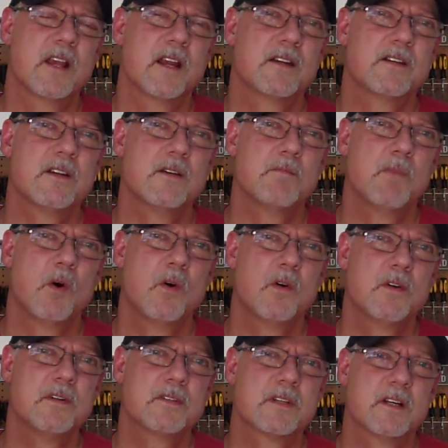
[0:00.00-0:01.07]
She had 2
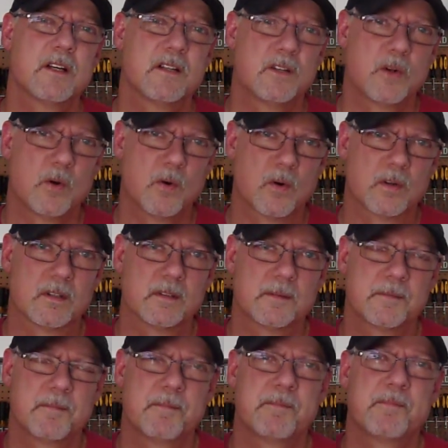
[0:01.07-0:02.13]
boys and a daughter.
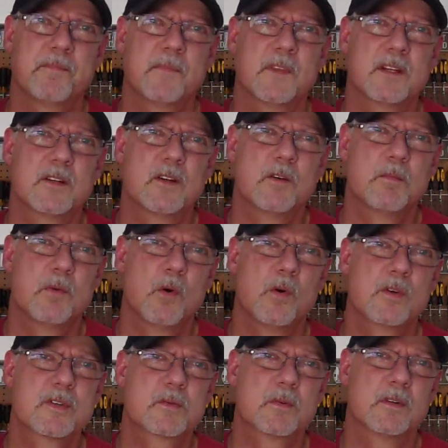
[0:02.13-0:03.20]
The 2
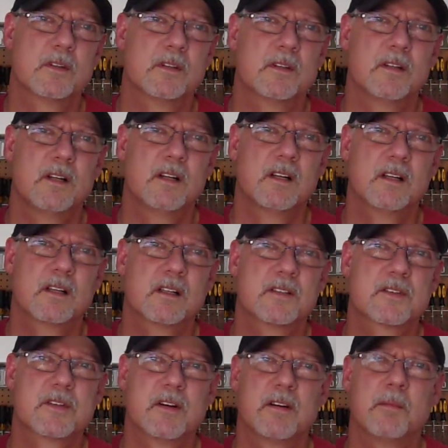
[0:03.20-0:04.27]
boys were
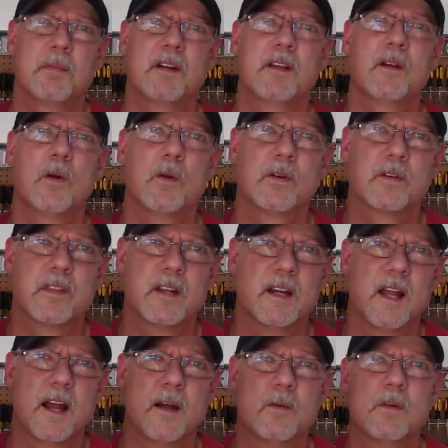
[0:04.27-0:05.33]
considerably older
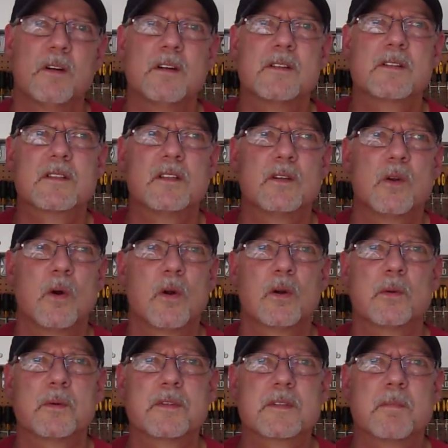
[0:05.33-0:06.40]
than I was. The
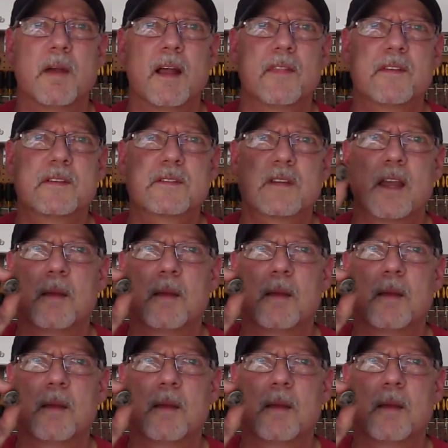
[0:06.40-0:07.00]
daughter was about the